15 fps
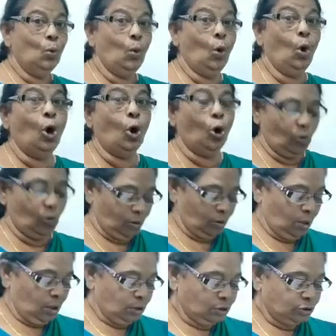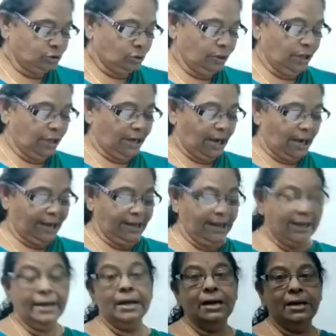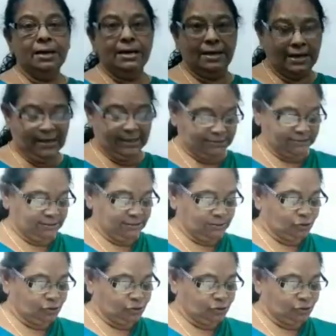O. So you are adding es.